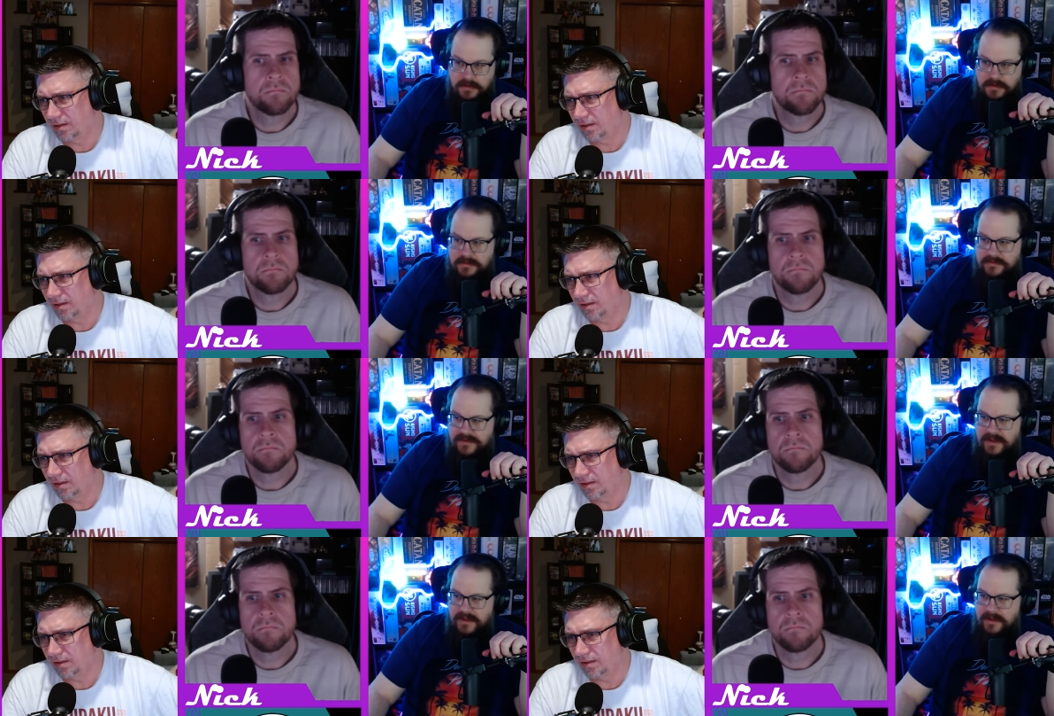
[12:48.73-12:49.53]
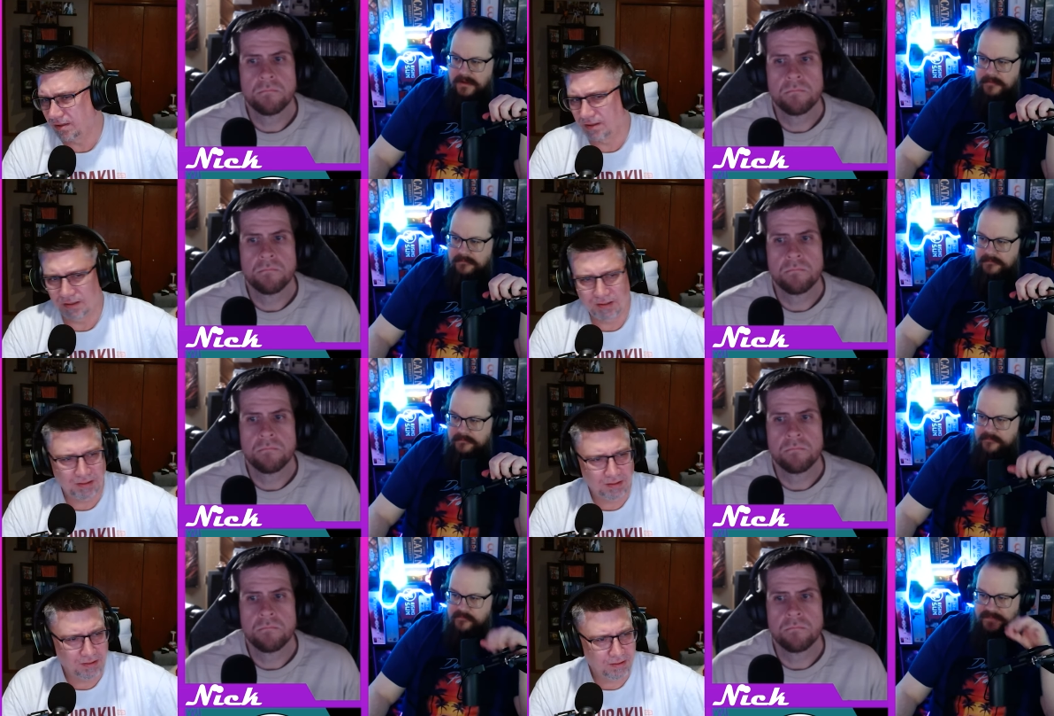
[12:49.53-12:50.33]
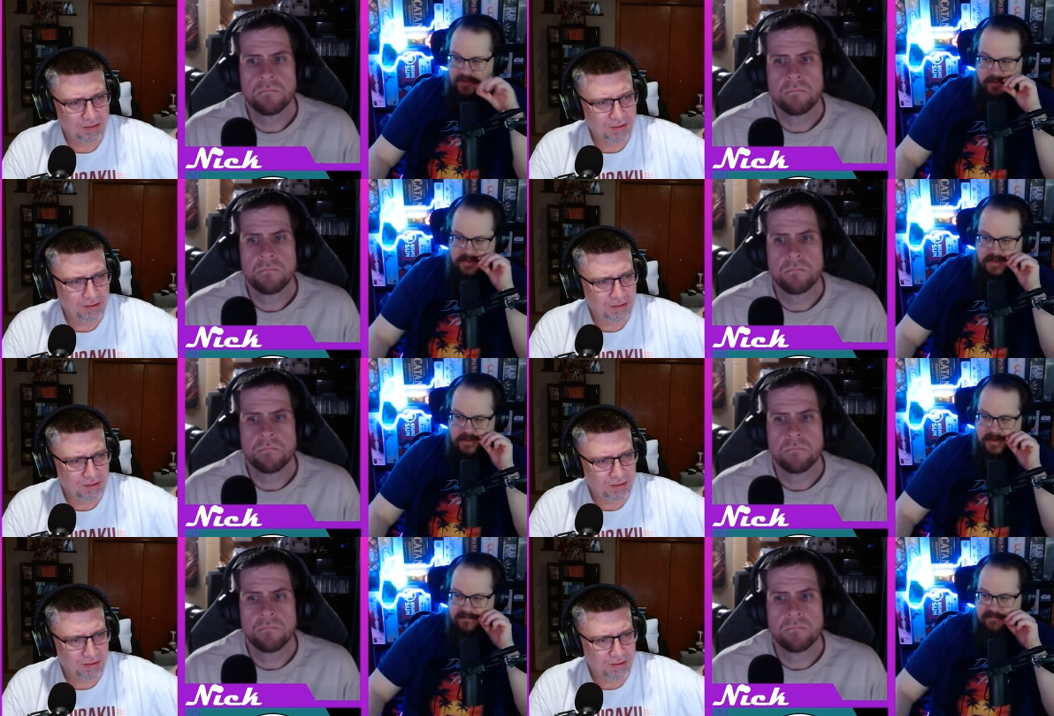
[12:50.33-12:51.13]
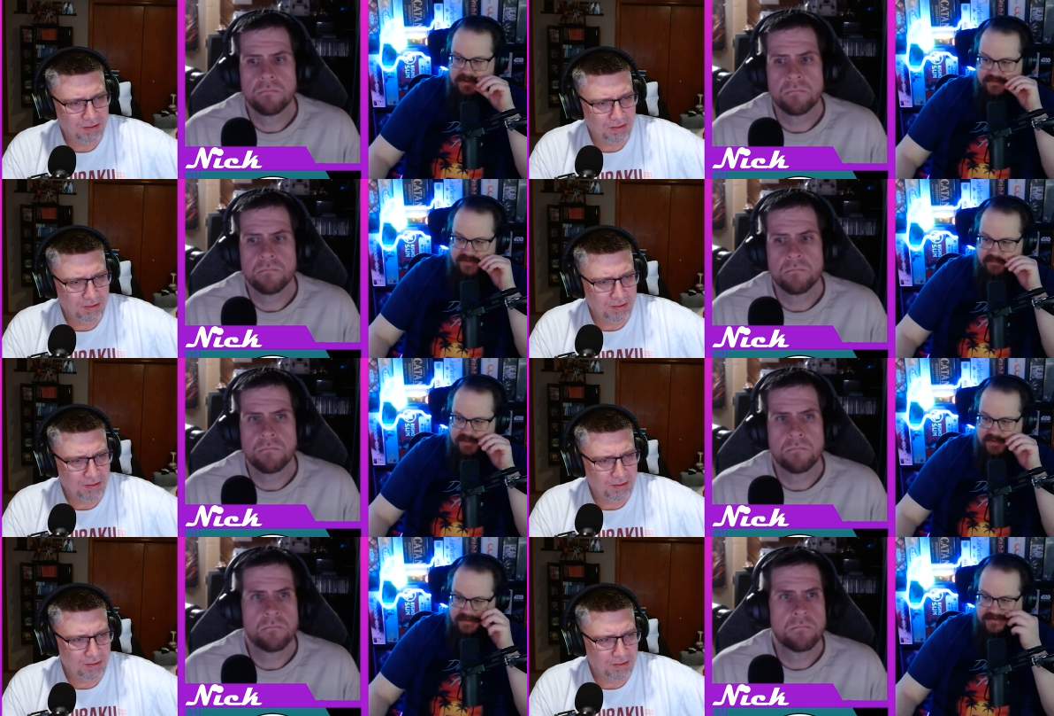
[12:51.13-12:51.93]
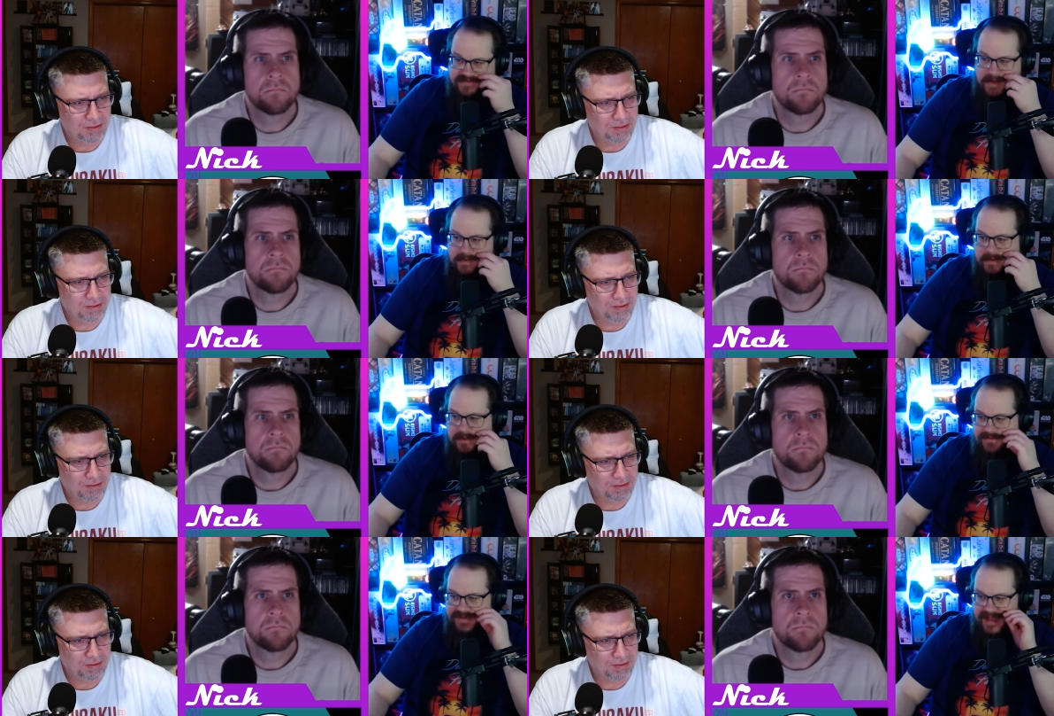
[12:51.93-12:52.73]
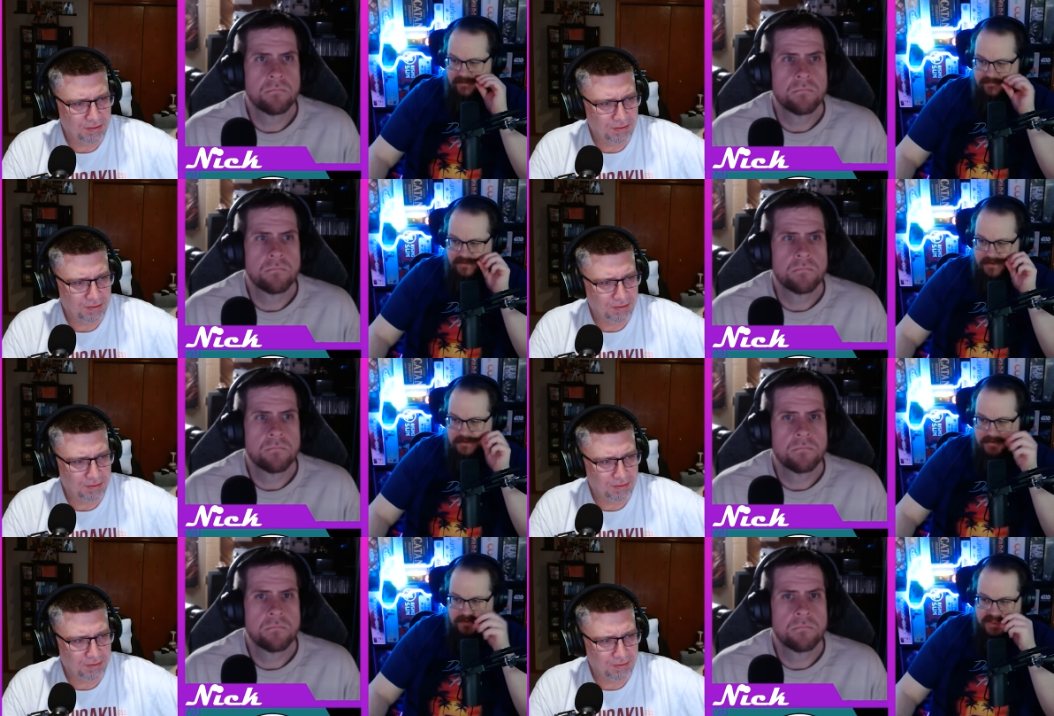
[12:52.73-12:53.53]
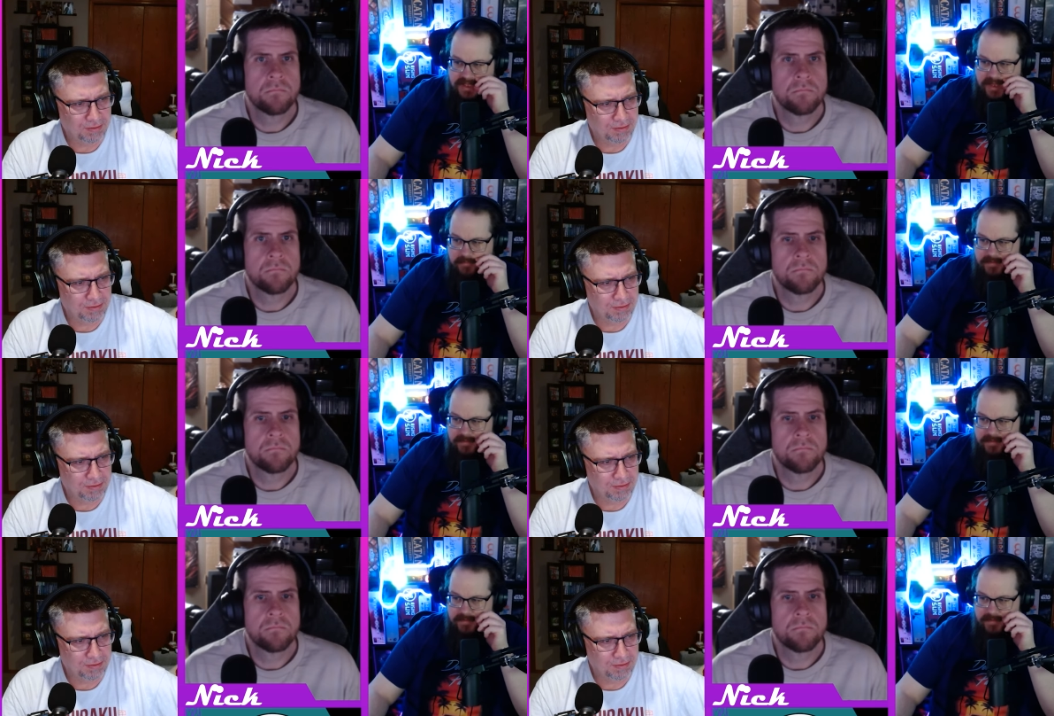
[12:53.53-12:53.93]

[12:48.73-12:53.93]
Speaker 1: There's a, they're working on quite a bit of stuff, but there's a Silent Hill Townfall game